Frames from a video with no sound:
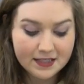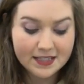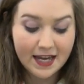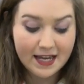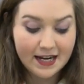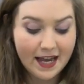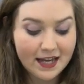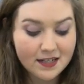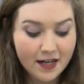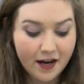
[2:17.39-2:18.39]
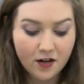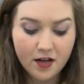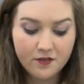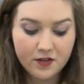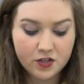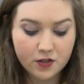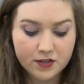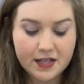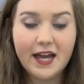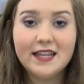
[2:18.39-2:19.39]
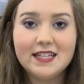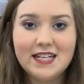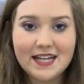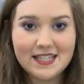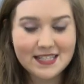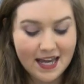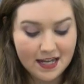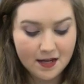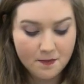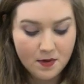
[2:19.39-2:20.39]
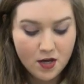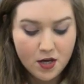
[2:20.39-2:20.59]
state and area officials, and the Texas A&M